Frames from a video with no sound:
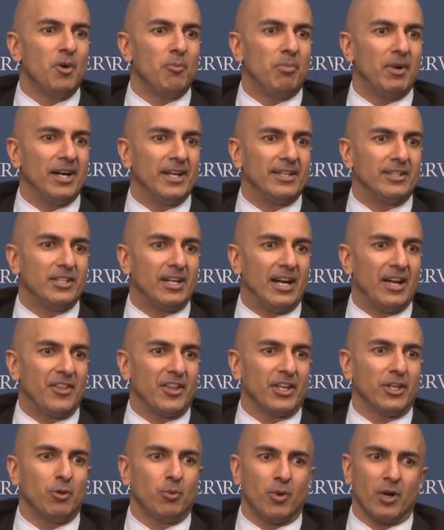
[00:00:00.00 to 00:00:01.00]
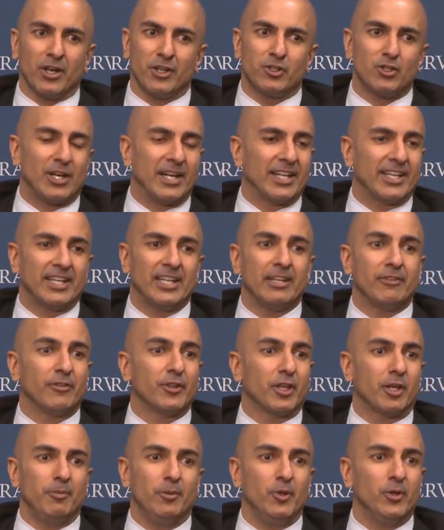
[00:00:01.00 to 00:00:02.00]
But I think you want to try to give
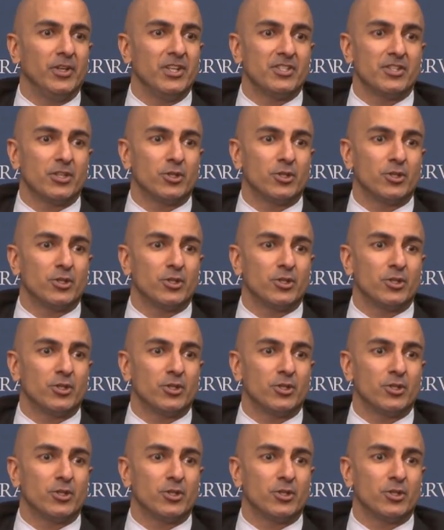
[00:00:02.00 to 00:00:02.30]
the communities